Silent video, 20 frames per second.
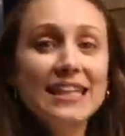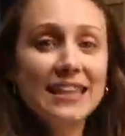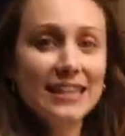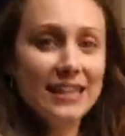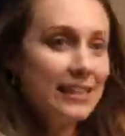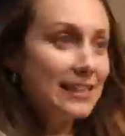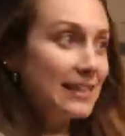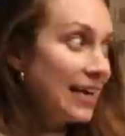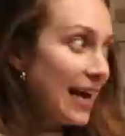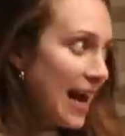in
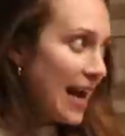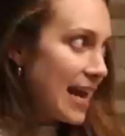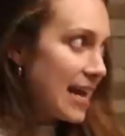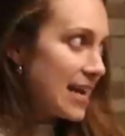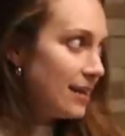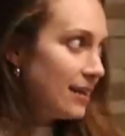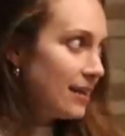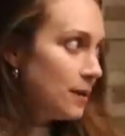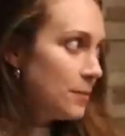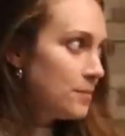the
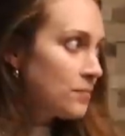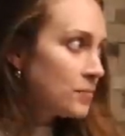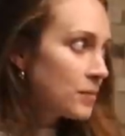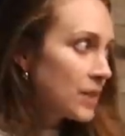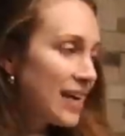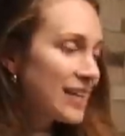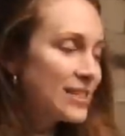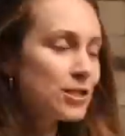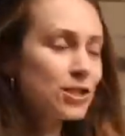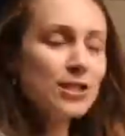light.
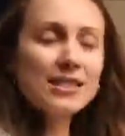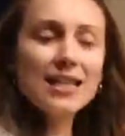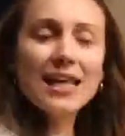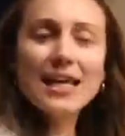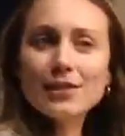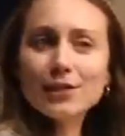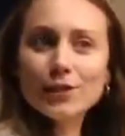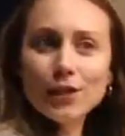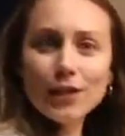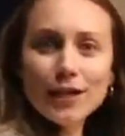And she's
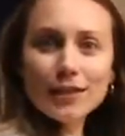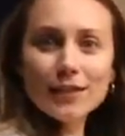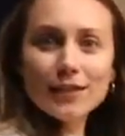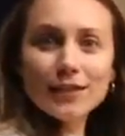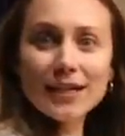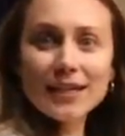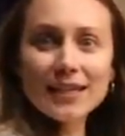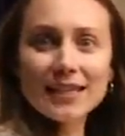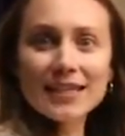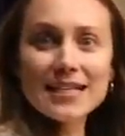like, look,
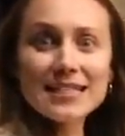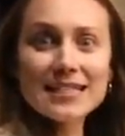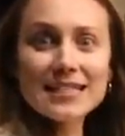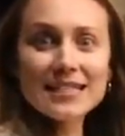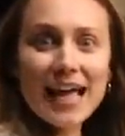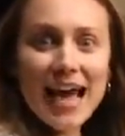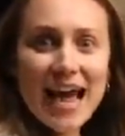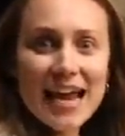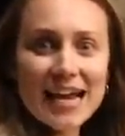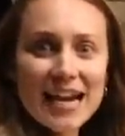look at this
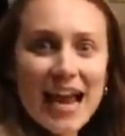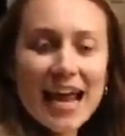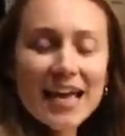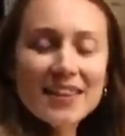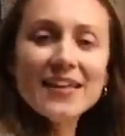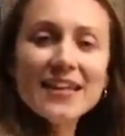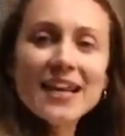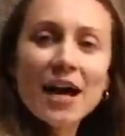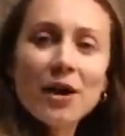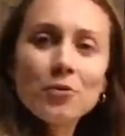light.
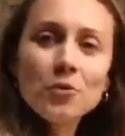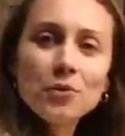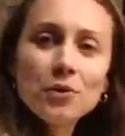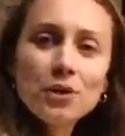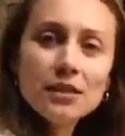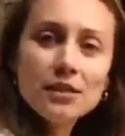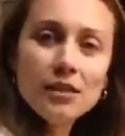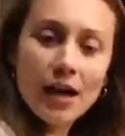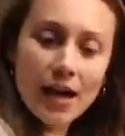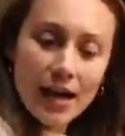And then I
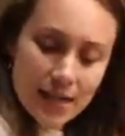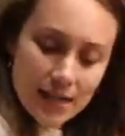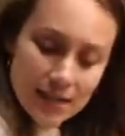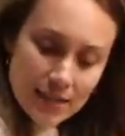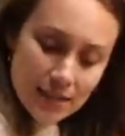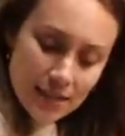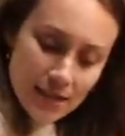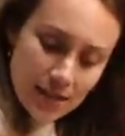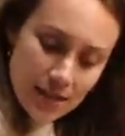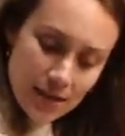
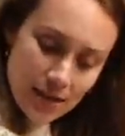realized